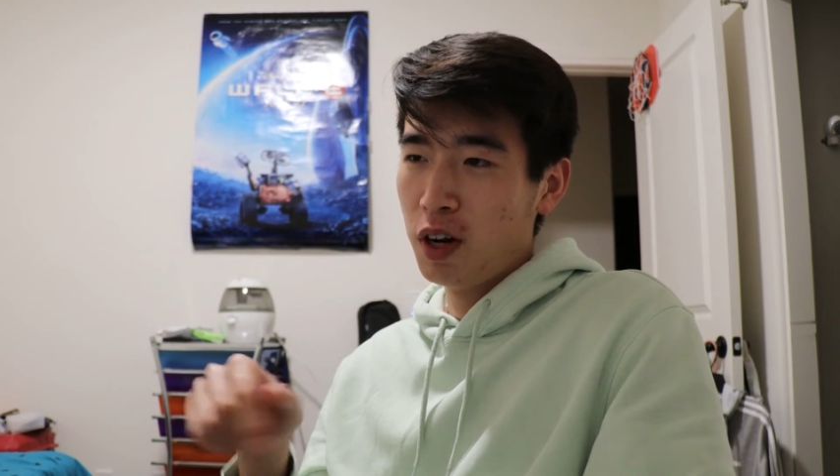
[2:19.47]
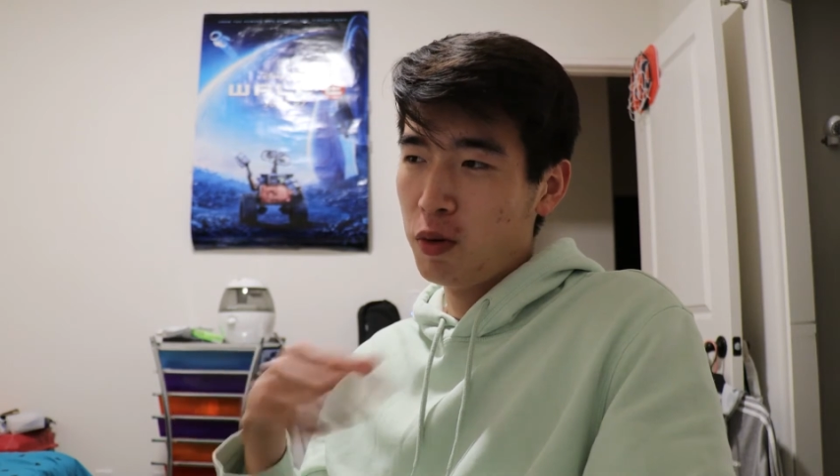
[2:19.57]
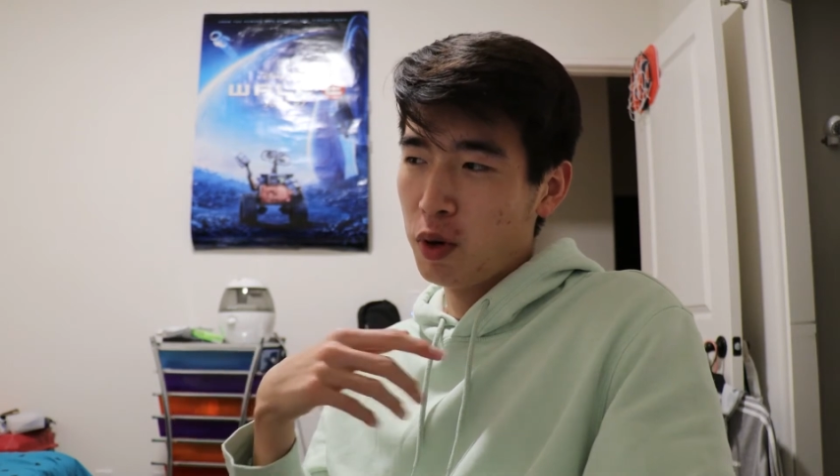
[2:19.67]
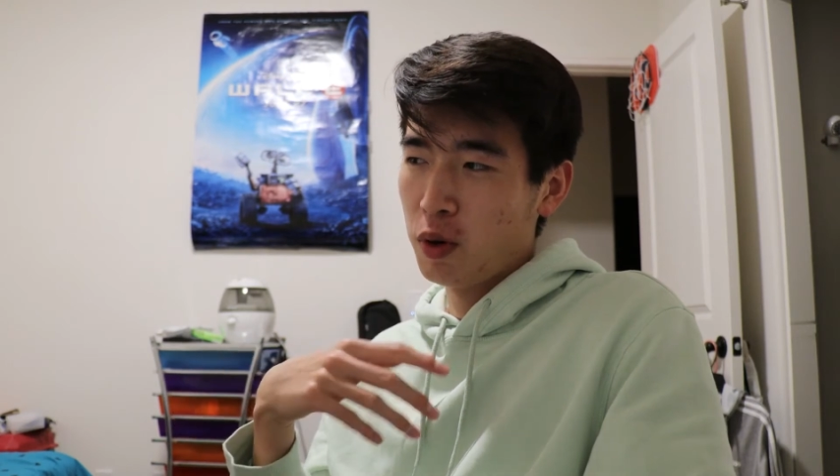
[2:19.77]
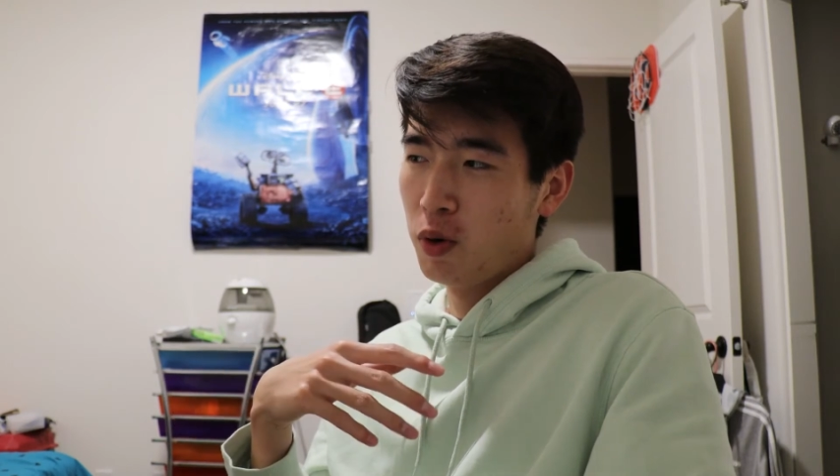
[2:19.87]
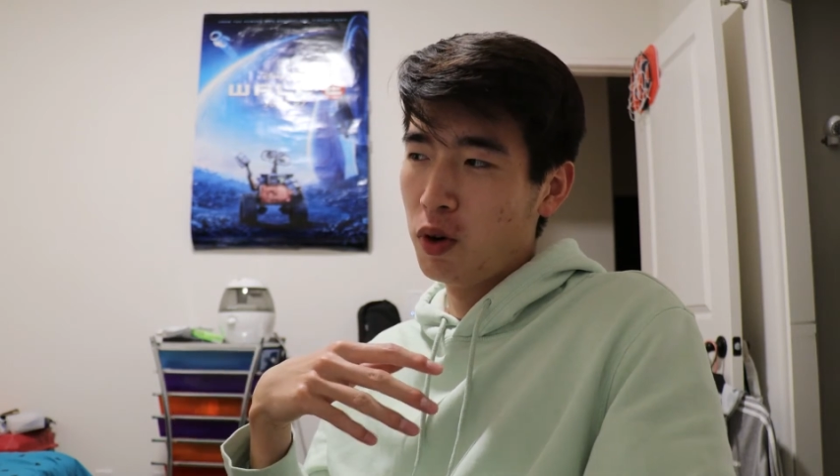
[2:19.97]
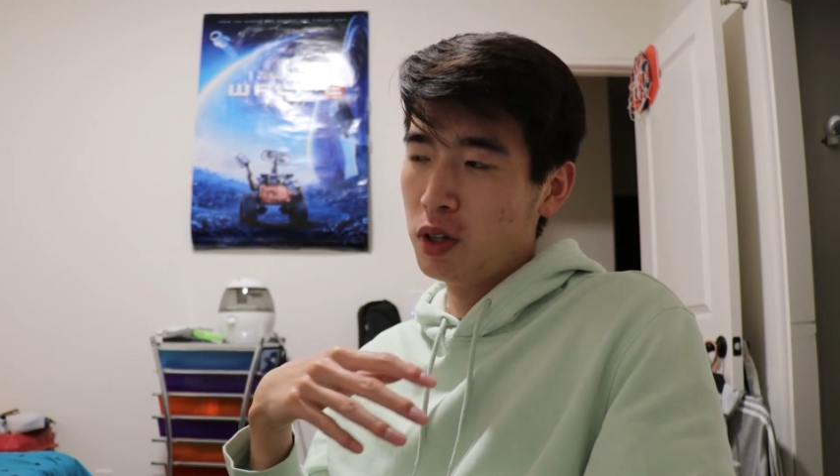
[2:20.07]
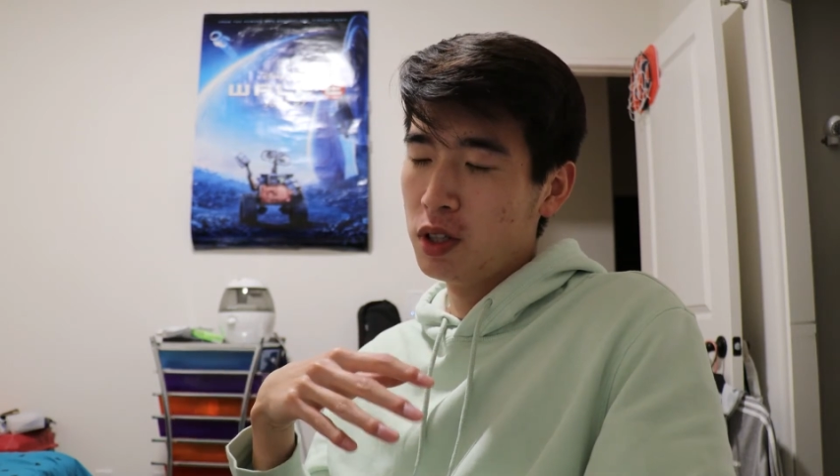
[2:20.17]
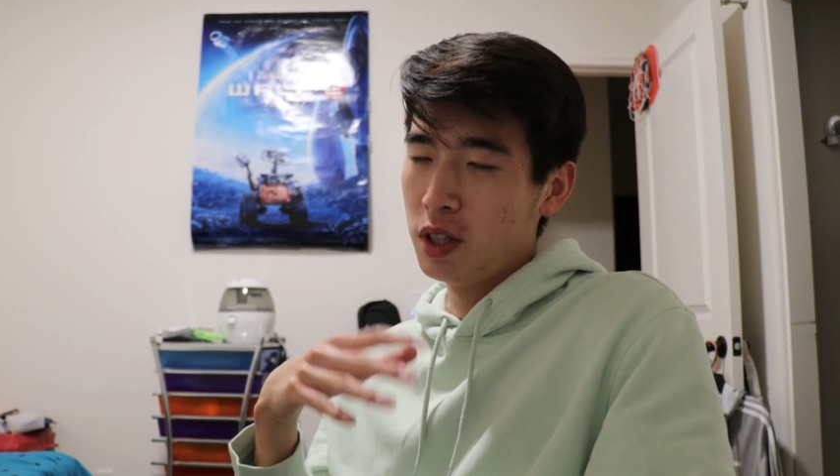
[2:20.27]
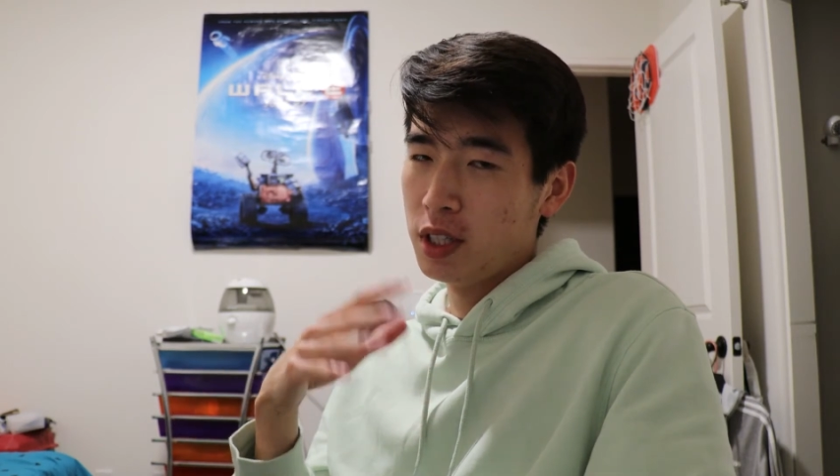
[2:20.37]
and it
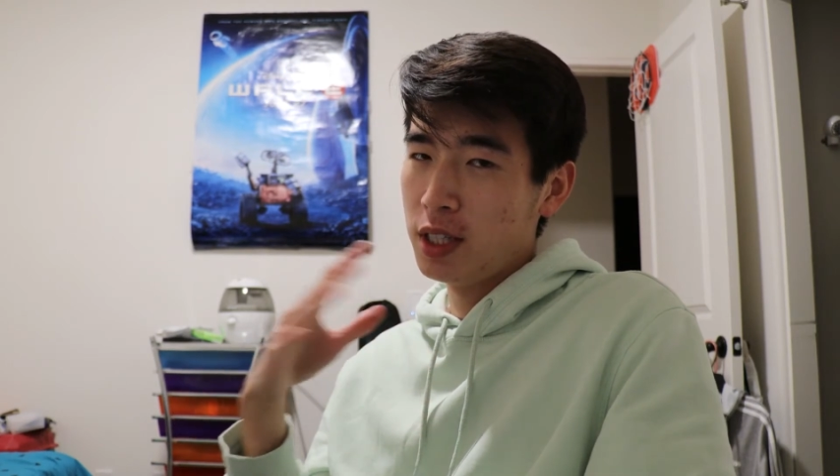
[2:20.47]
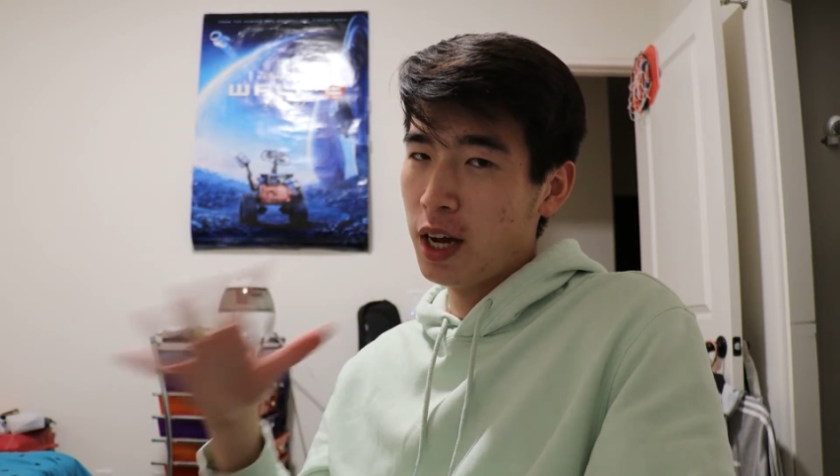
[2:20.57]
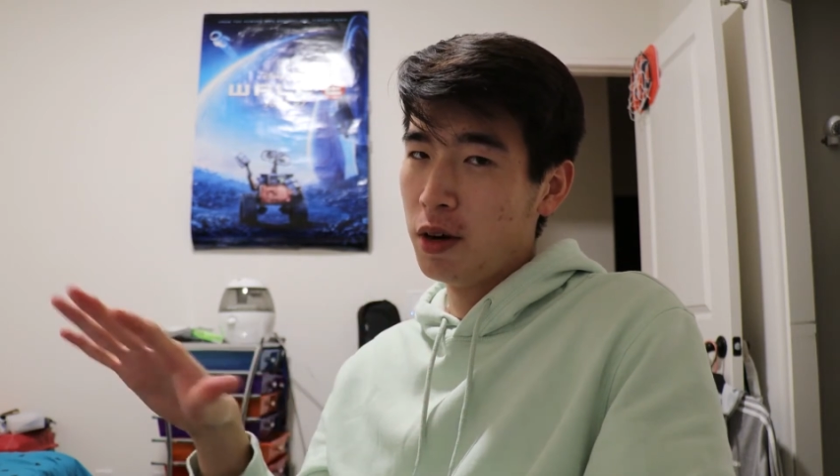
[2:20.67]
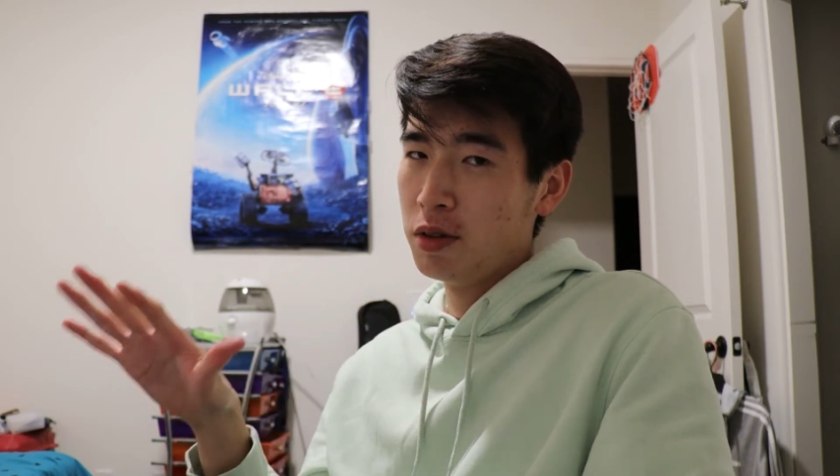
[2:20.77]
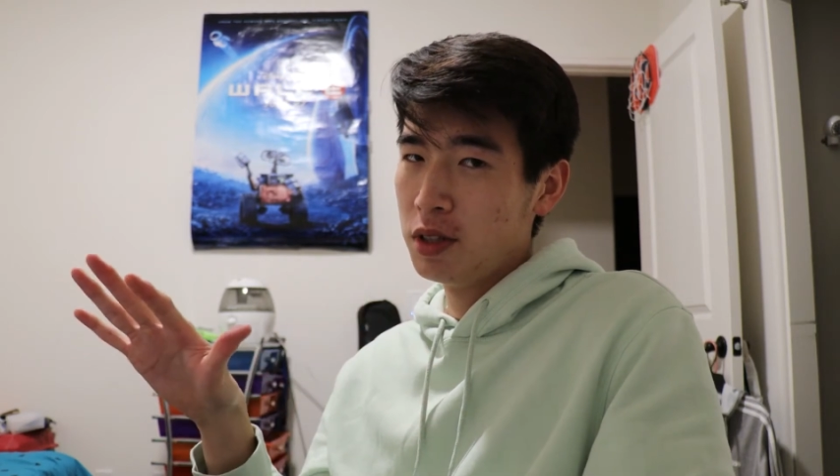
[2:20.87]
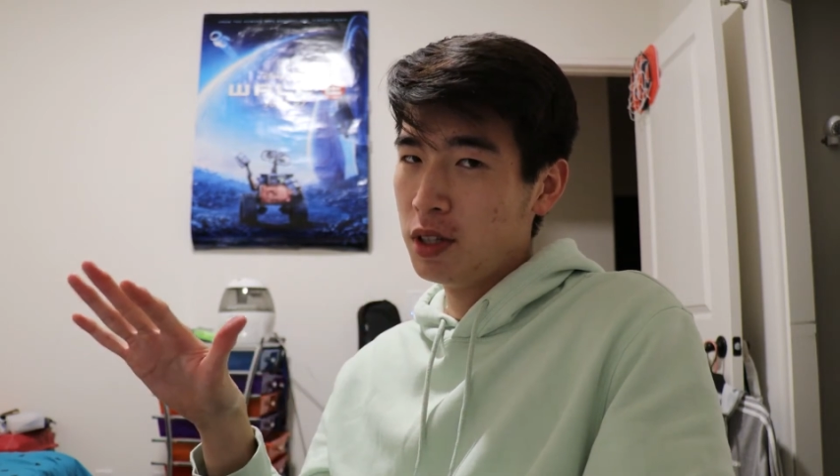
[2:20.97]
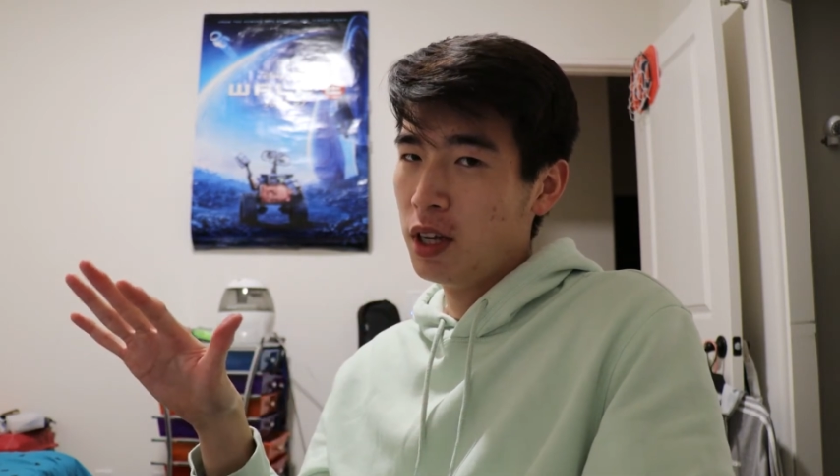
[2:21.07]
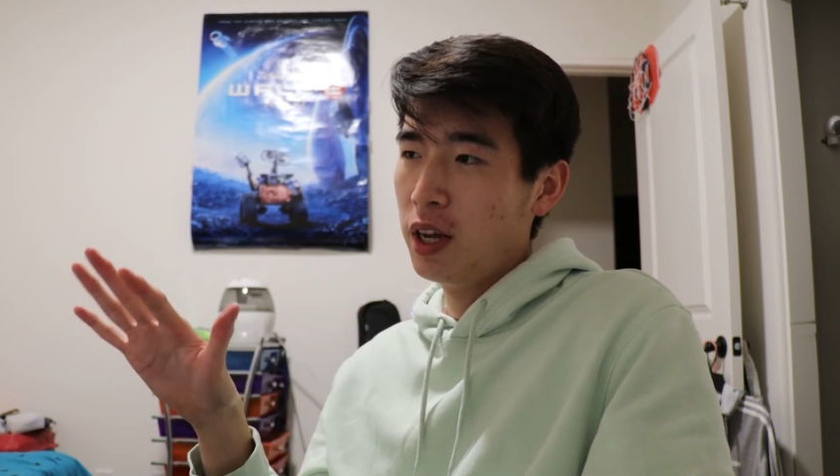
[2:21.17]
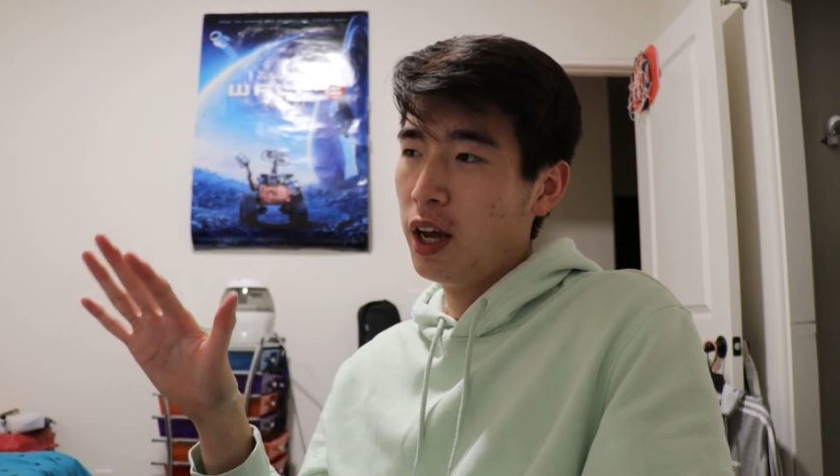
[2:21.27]
records the sounds